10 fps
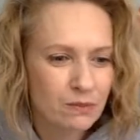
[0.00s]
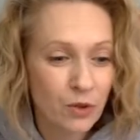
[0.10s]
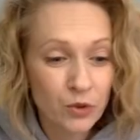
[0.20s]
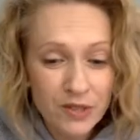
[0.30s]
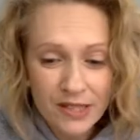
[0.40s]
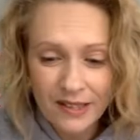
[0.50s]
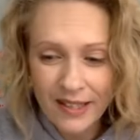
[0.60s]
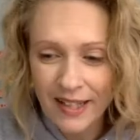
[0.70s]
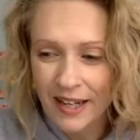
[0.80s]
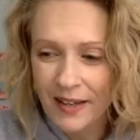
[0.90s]
Most
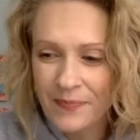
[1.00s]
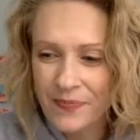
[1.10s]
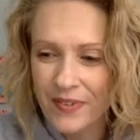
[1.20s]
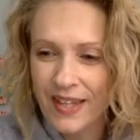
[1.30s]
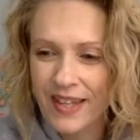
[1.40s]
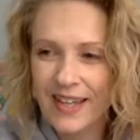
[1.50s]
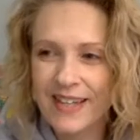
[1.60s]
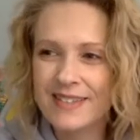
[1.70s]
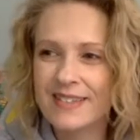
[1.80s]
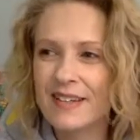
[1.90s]
recently, um,
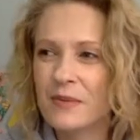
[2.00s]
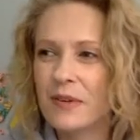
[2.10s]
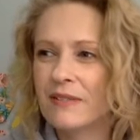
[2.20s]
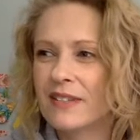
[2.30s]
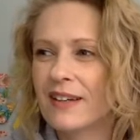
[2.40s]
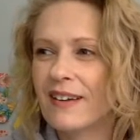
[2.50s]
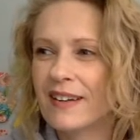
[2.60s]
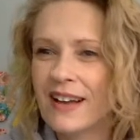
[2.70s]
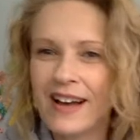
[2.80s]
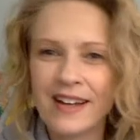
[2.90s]
I saw one of the art
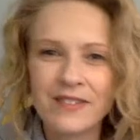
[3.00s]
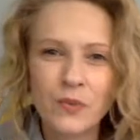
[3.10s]
hives,